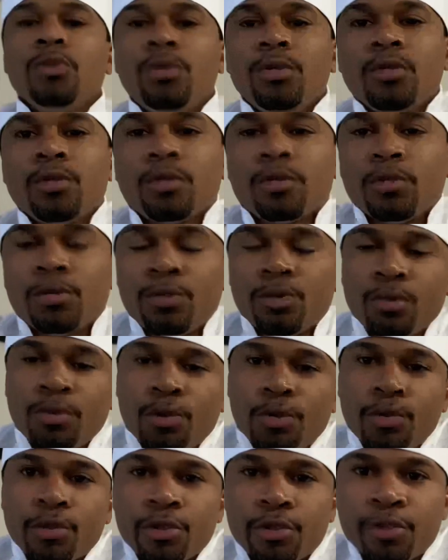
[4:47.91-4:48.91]
So
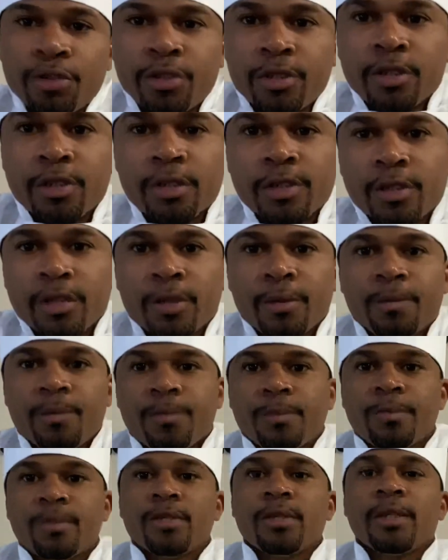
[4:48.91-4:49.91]
those are the 6
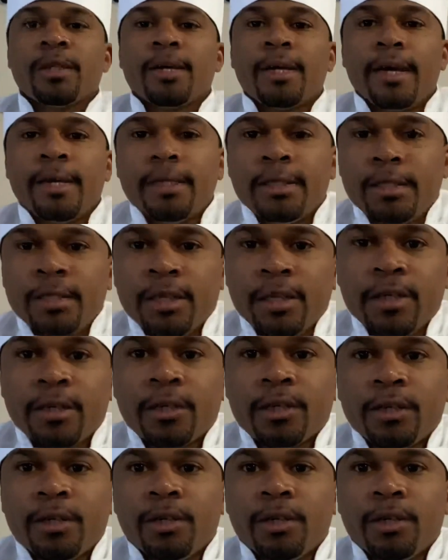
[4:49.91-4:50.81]
steps that I take